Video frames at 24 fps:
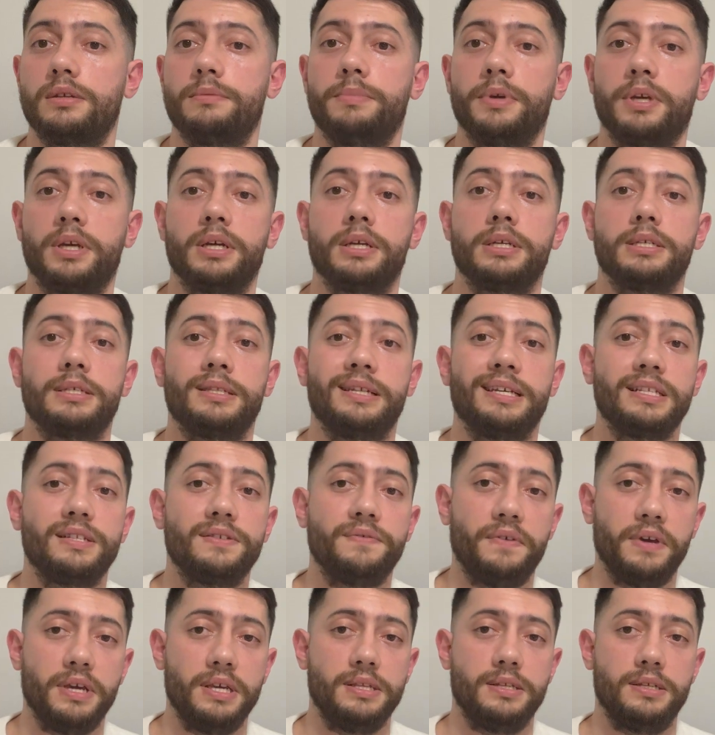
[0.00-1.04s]
Because let's
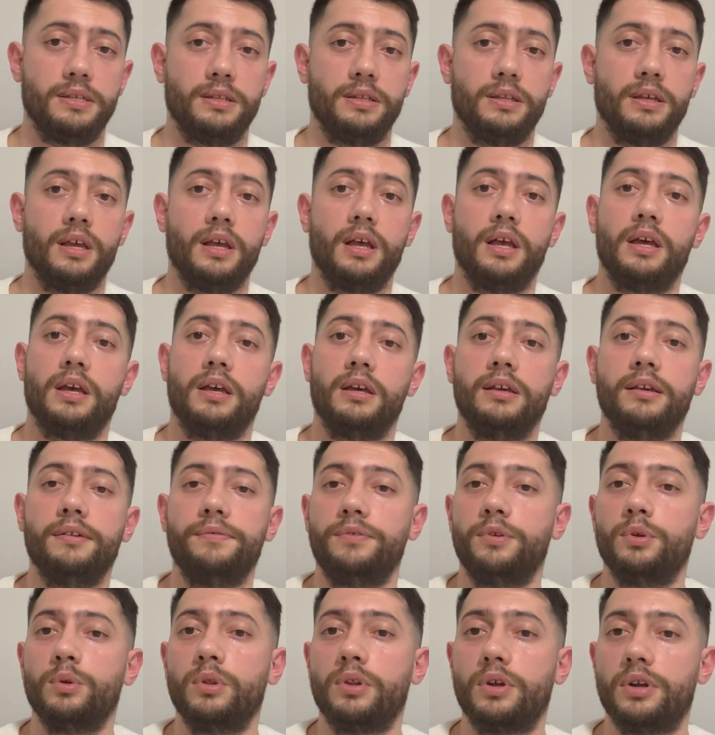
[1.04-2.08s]
face it,
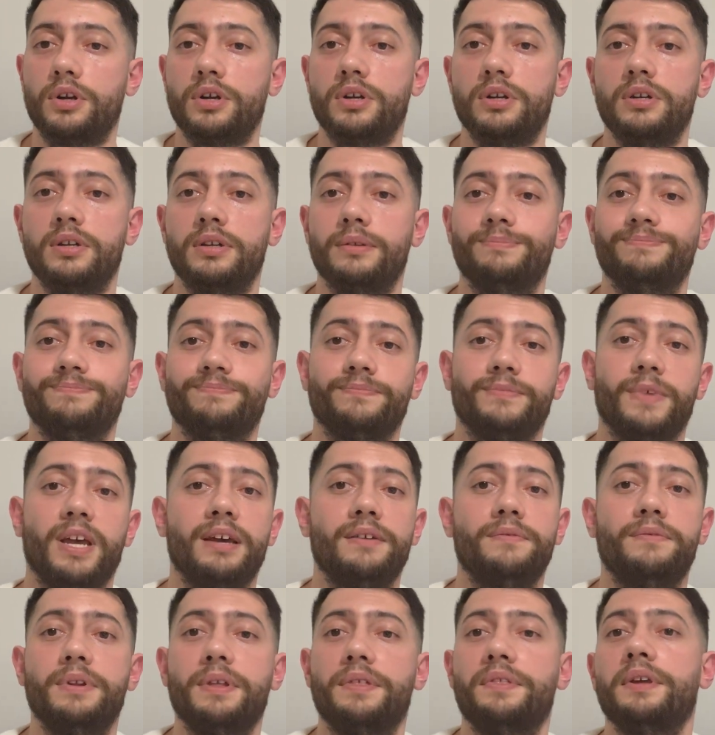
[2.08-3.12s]
if you learn
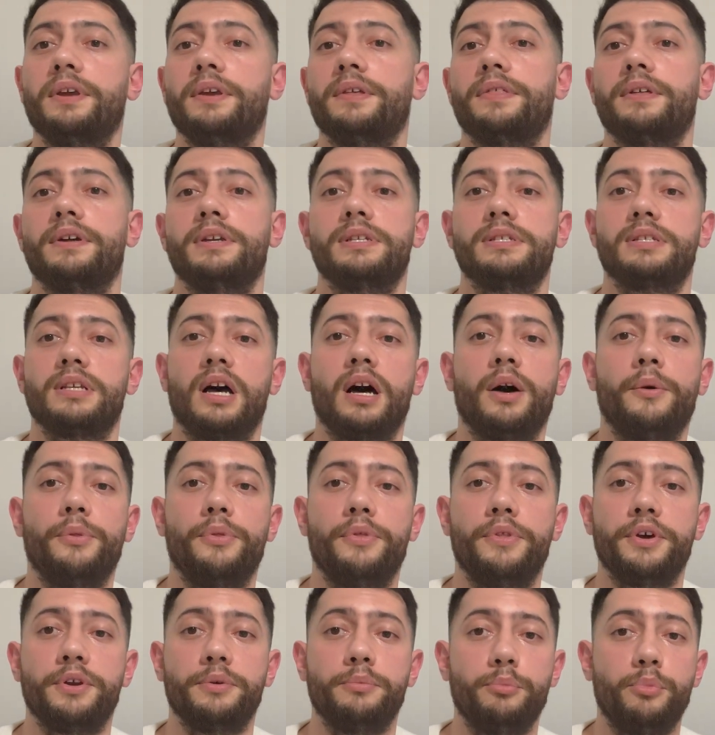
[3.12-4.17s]
everything there is out
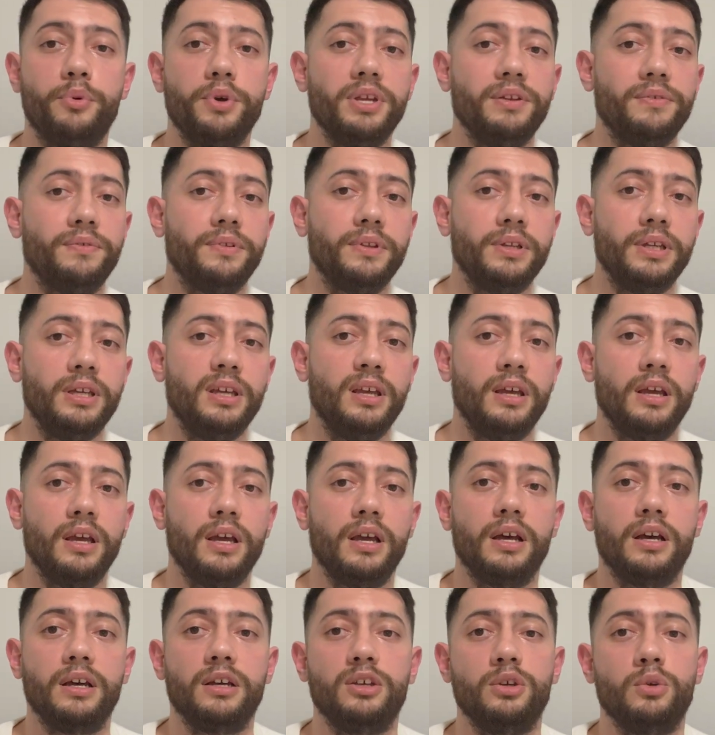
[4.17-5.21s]
there briefly,
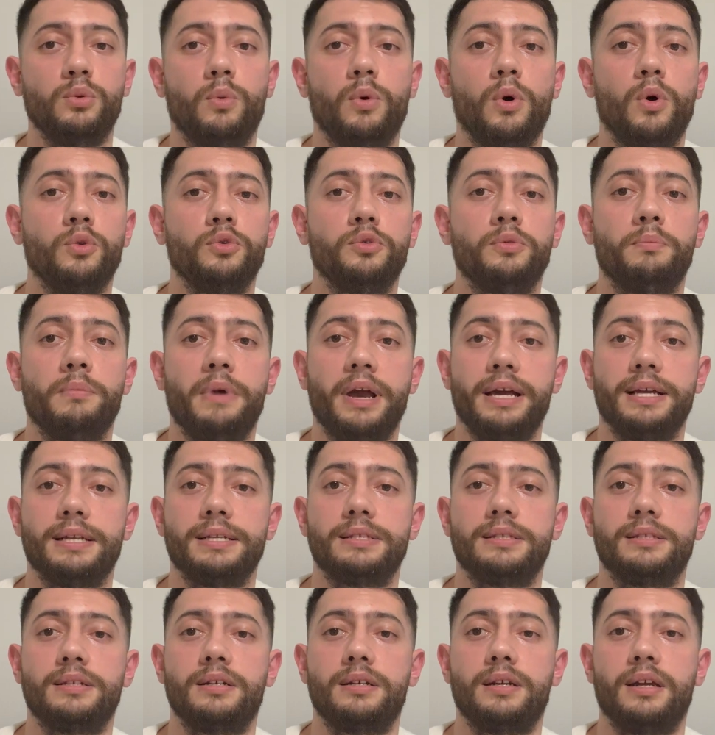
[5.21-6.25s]
you won't
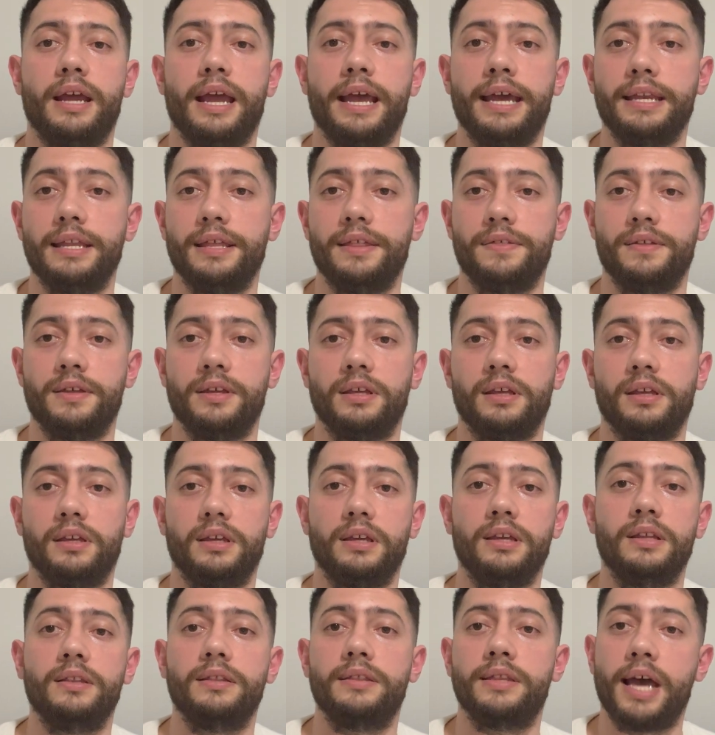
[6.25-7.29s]
master anything
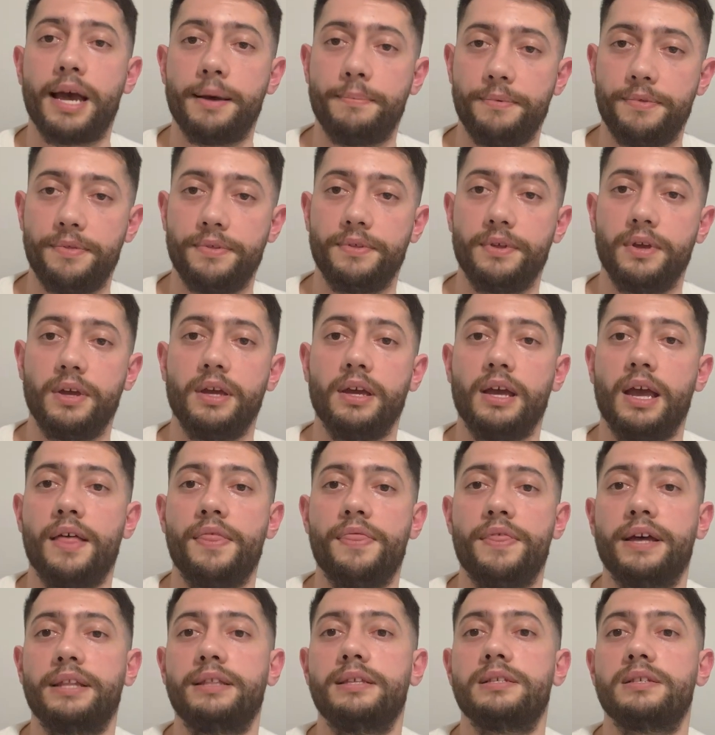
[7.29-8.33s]
in depth, and
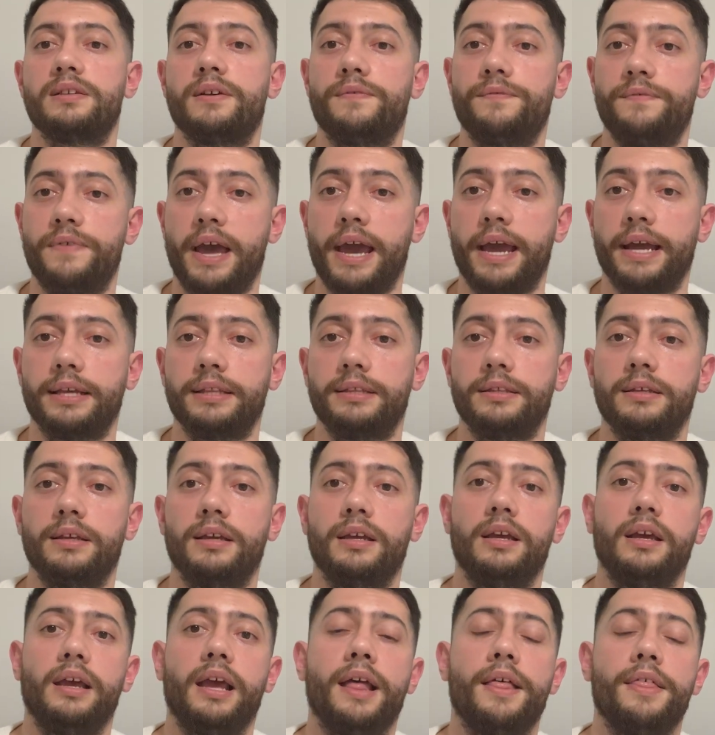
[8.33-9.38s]
that is a fact,
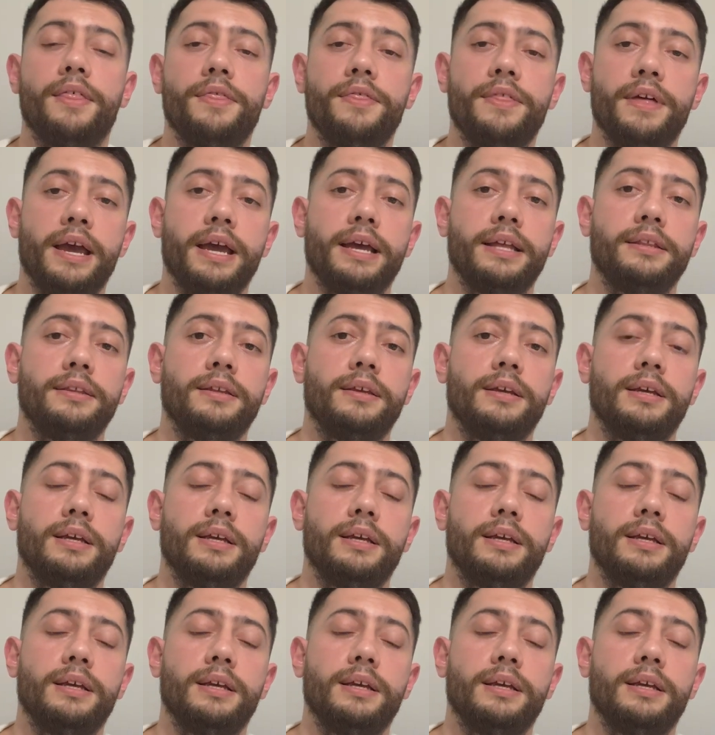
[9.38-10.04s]
and that